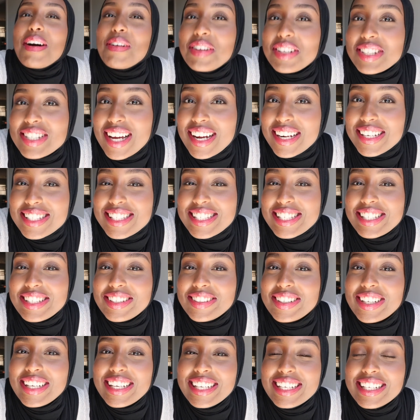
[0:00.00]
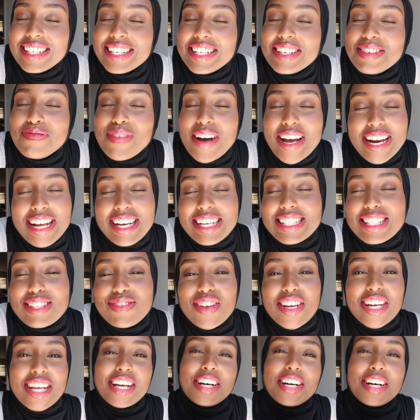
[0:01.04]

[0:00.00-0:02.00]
I will talk to you in my next